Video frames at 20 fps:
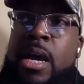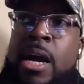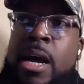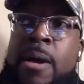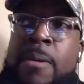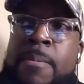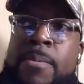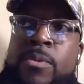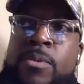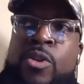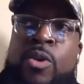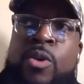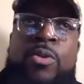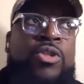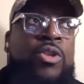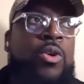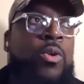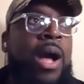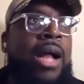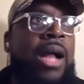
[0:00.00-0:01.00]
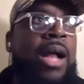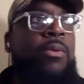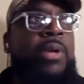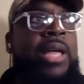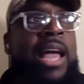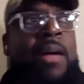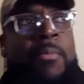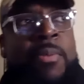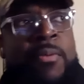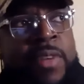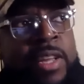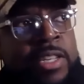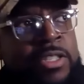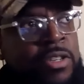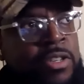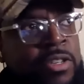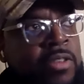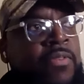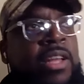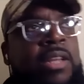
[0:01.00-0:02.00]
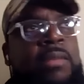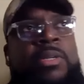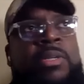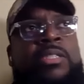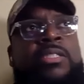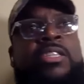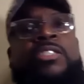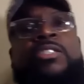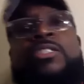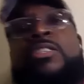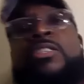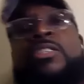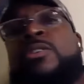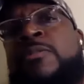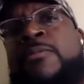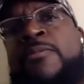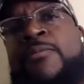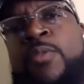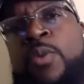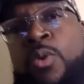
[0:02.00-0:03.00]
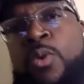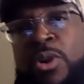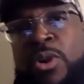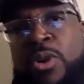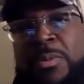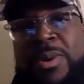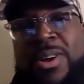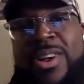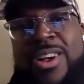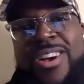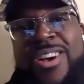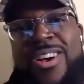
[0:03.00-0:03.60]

Um, so, so why do we have professional development just to inform